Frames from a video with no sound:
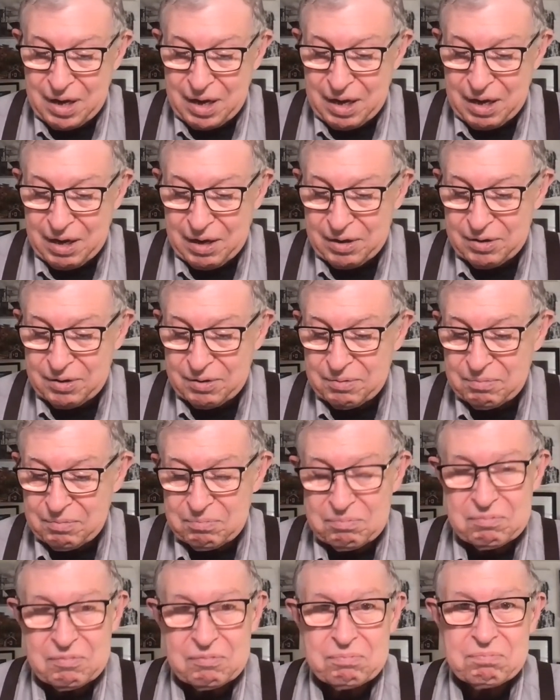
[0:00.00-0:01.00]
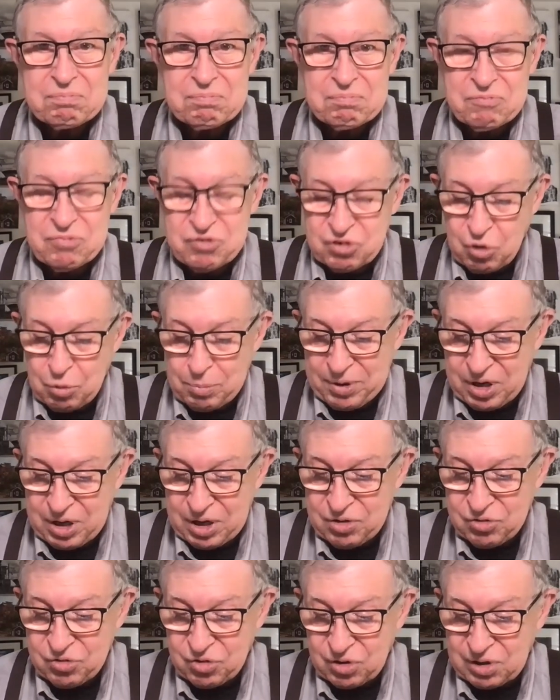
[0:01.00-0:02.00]
And so
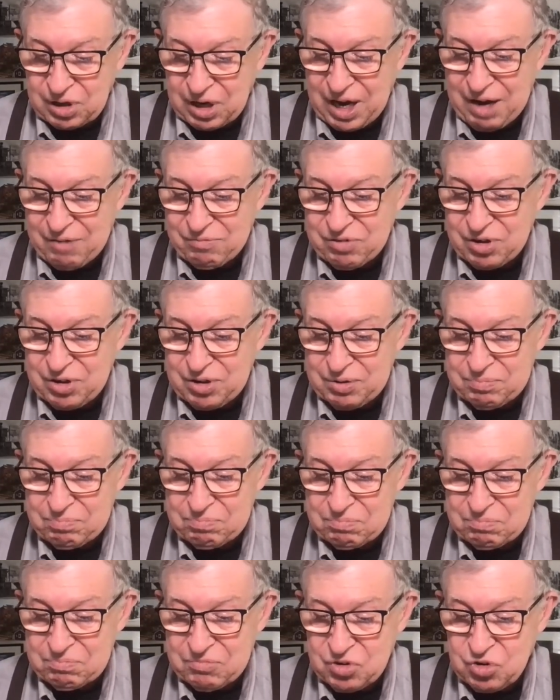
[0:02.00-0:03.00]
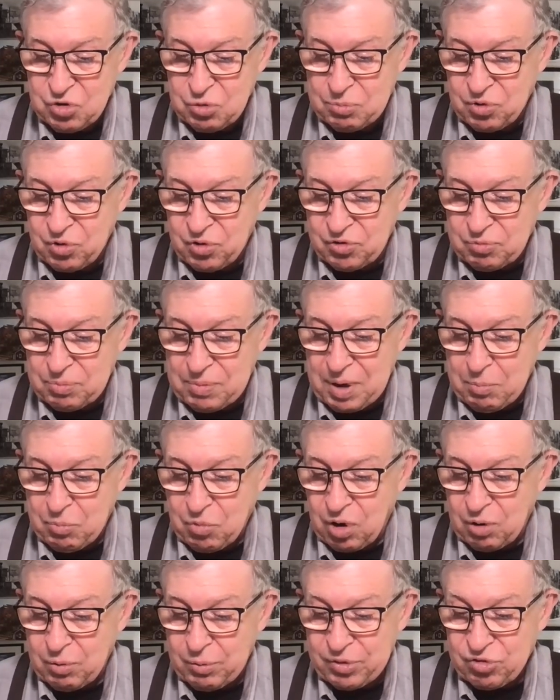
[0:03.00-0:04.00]
begins a lively, humorous
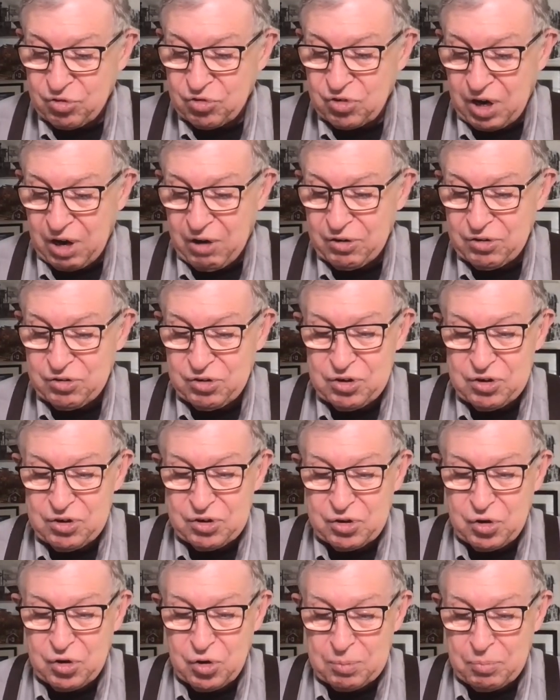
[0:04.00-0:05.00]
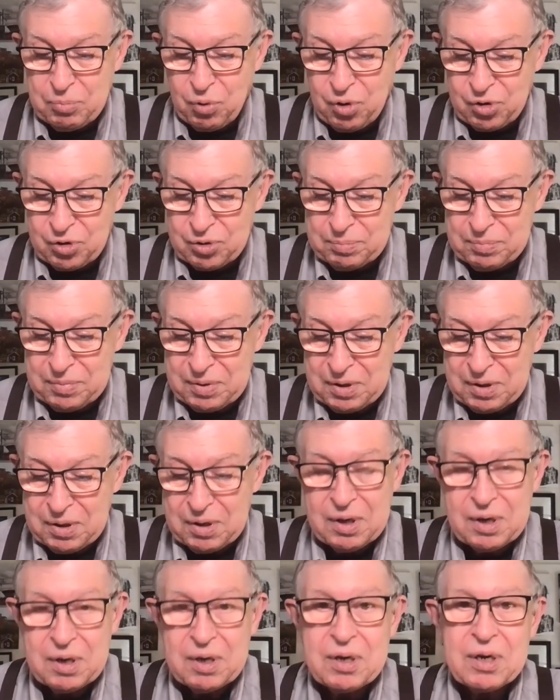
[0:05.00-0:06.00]
memoir which is guaranteed to cure boredom.
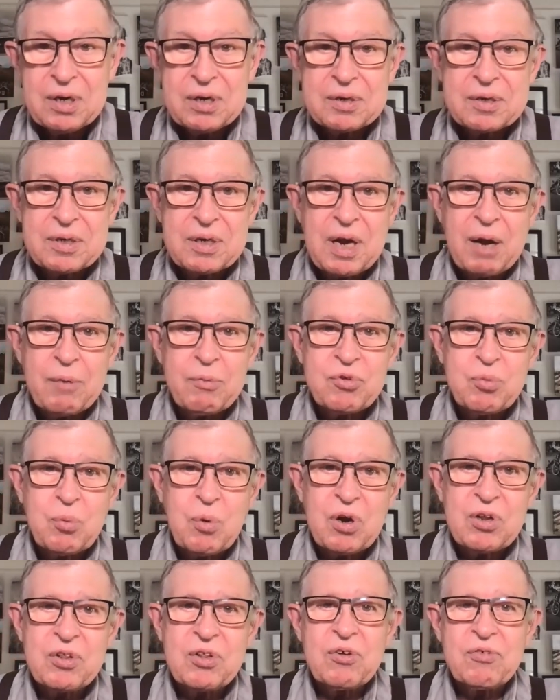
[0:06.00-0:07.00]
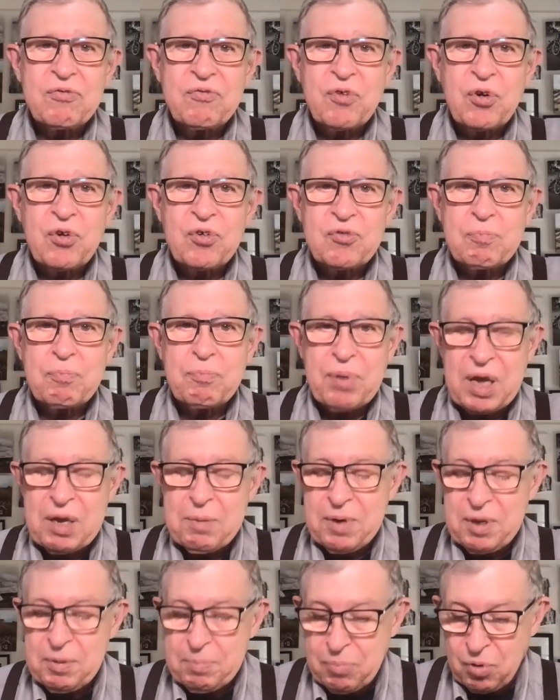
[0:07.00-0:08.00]
I was one of the
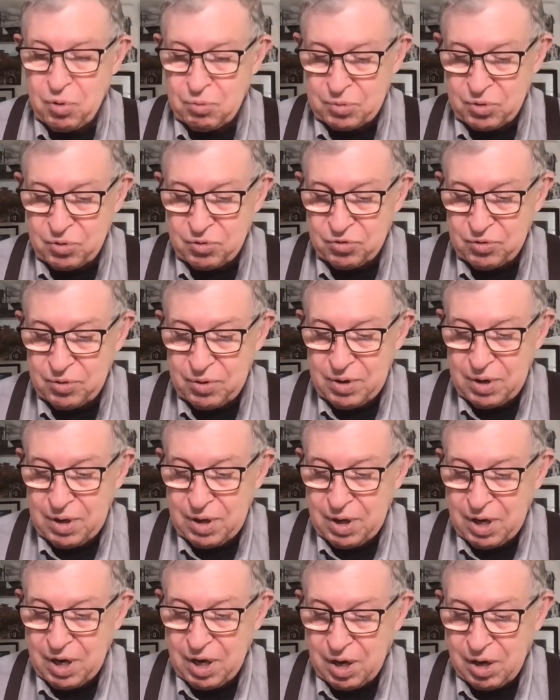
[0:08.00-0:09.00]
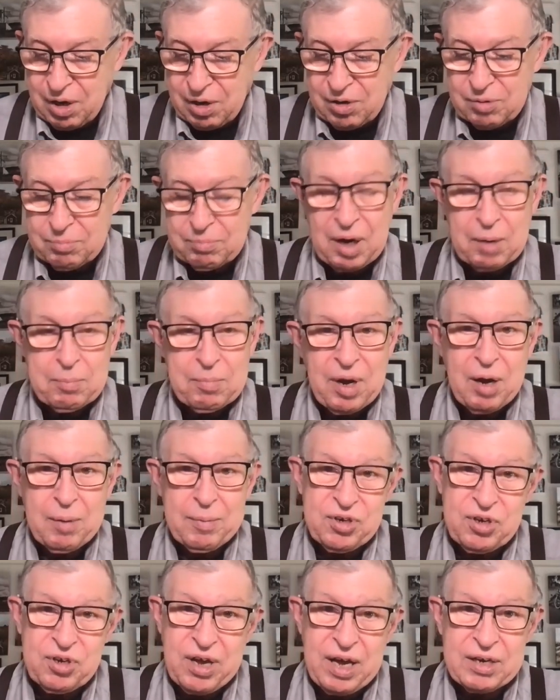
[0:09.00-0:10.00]
baby boomers. My mom
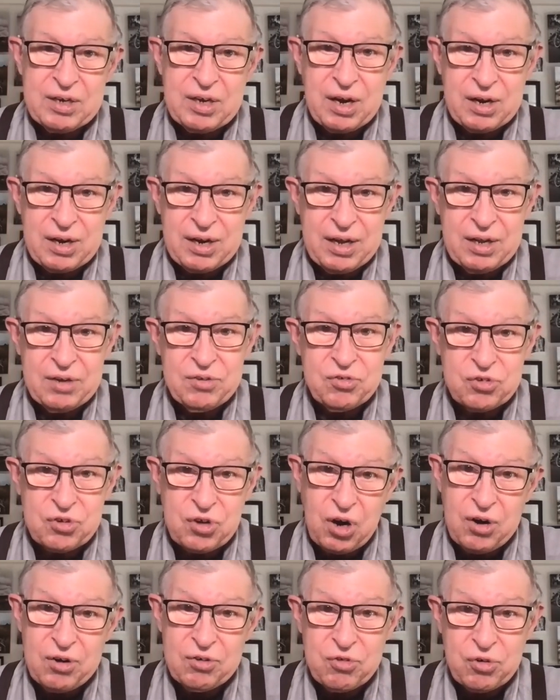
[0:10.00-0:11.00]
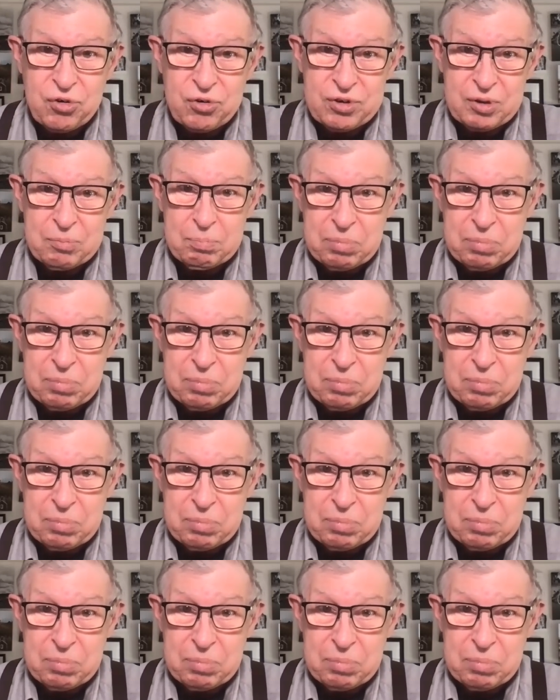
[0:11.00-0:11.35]
and dad got a head start during the